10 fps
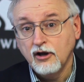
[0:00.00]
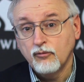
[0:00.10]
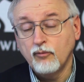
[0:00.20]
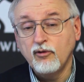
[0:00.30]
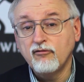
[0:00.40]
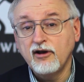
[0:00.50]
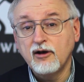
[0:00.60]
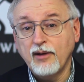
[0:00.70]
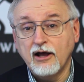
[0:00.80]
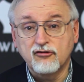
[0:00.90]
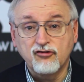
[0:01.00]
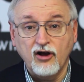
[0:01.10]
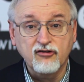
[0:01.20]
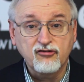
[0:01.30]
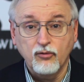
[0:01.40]
When we read about
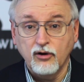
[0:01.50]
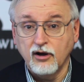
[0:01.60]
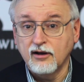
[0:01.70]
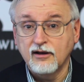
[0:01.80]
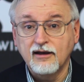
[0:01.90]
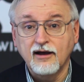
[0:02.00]
Joshua